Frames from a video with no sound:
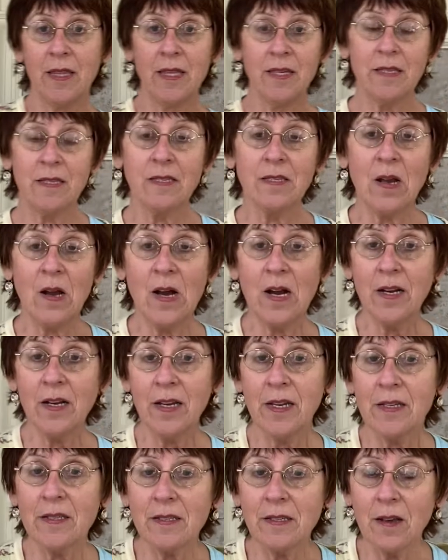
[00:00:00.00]
This
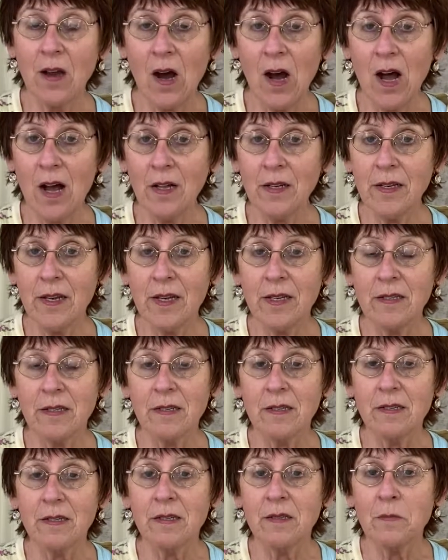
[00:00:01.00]
song is called
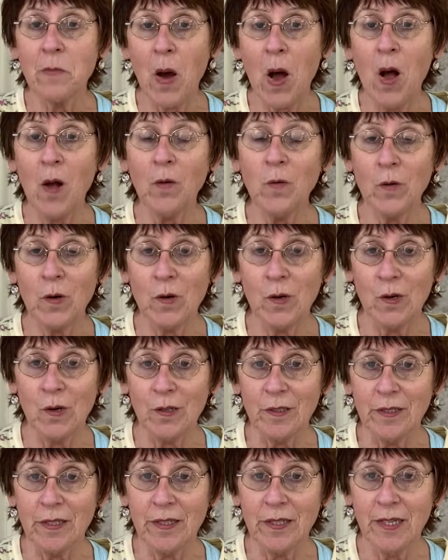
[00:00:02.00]
It's a Small
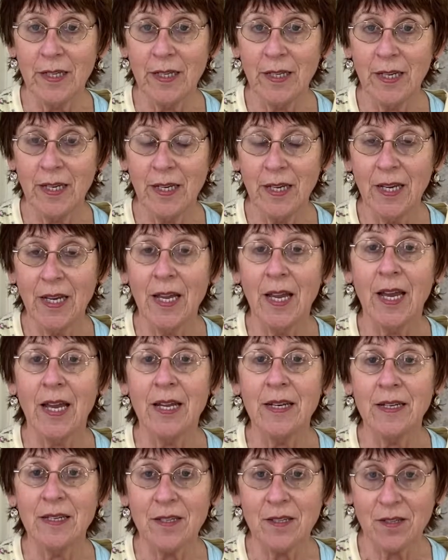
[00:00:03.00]
World,
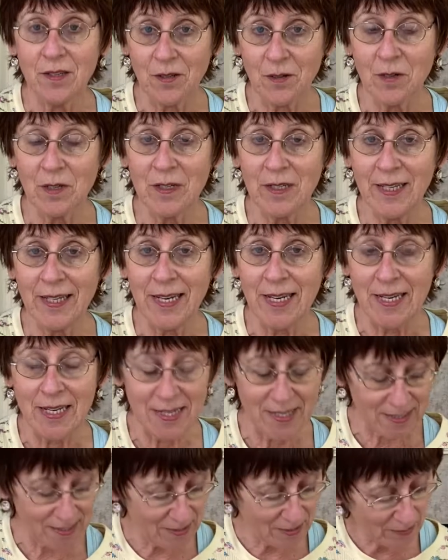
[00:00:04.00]
and it certainly
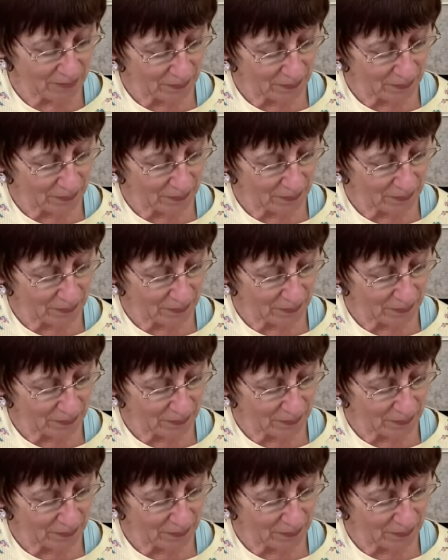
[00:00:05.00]
is.